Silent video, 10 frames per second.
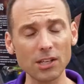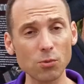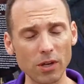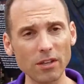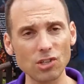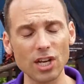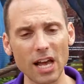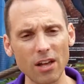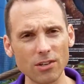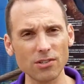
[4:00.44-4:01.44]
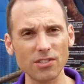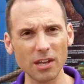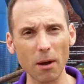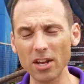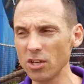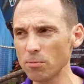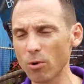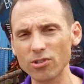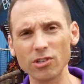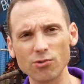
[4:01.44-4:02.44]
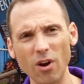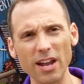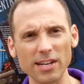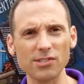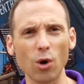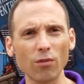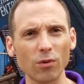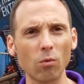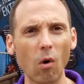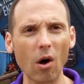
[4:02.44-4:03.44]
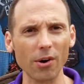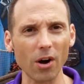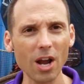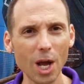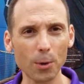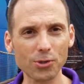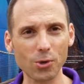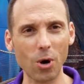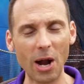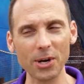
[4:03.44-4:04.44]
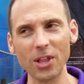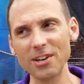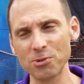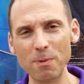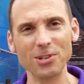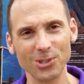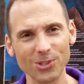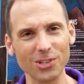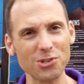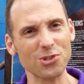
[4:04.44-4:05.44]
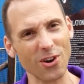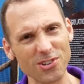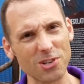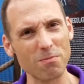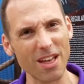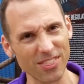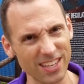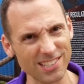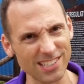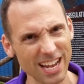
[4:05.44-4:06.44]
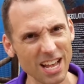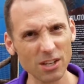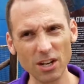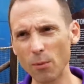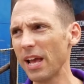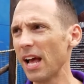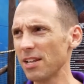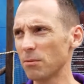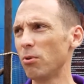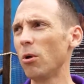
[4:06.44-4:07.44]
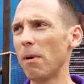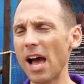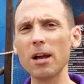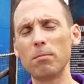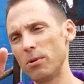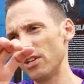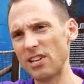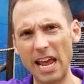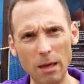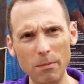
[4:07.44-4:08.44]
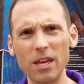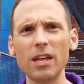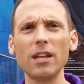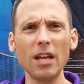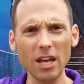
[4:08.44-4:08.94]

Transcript: It's one of the challenges. A huge portion of this ride is over water, which required a lot of special construction methods. You know, we had to pull back, put a dam in,